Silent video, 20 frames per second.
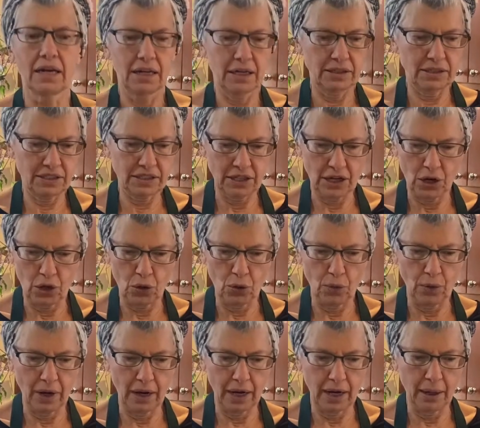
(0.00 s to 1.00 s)

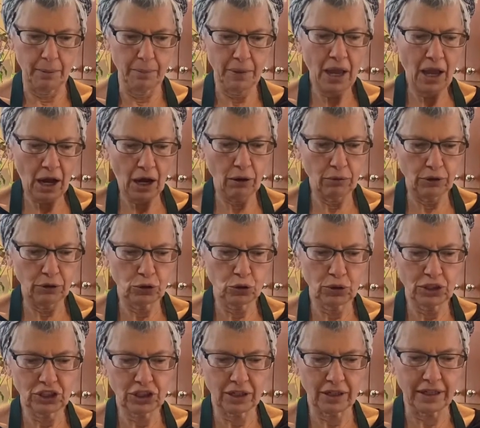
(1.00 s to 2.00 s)
So,
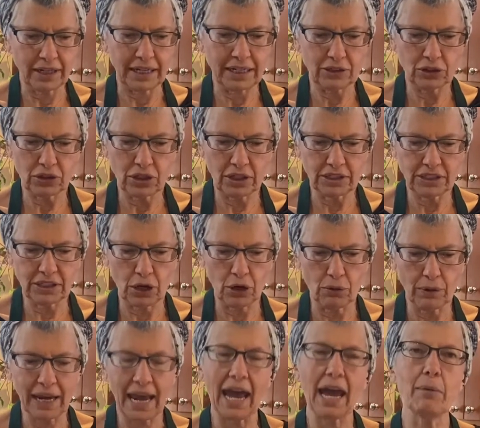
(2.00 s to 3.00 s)
nutritionally, so
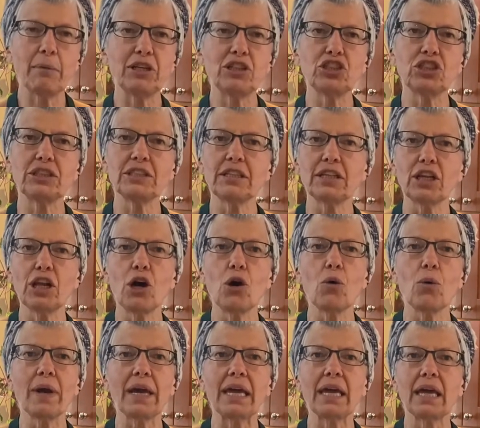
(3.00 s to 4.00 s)
cabbage is low
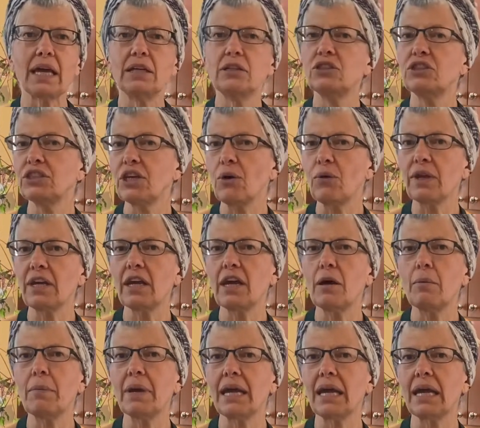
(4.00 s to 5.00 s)
in
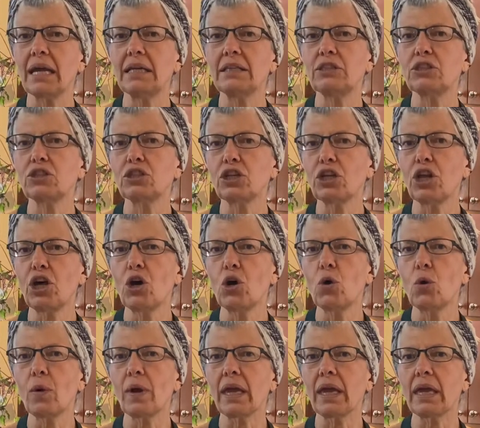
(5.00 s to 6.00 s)
sodium, it's
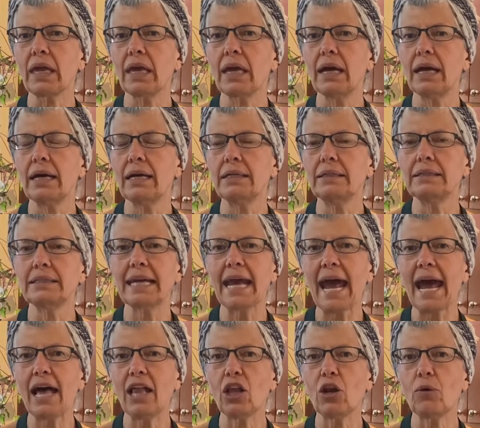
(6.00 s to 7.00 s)
low in
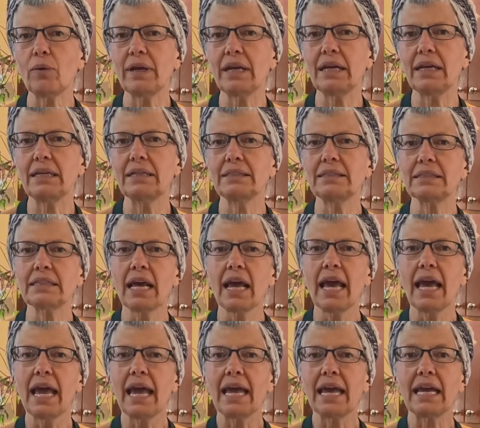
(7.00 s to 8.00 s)
calories,
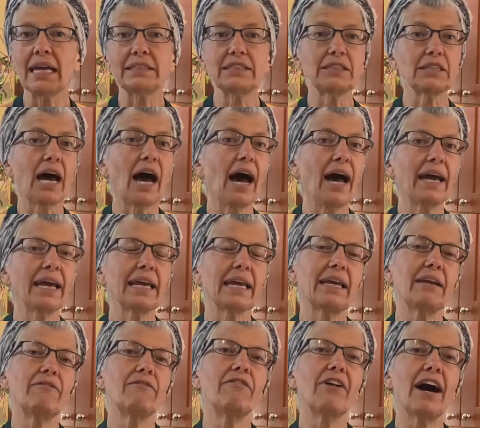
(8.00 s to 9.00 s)
it's high
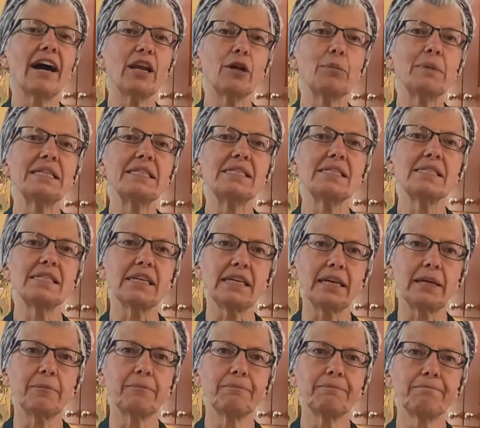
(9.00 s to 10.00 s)
in vitamin
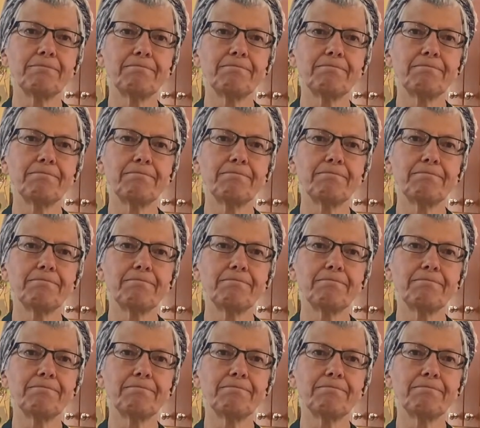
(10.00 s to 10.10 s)
C.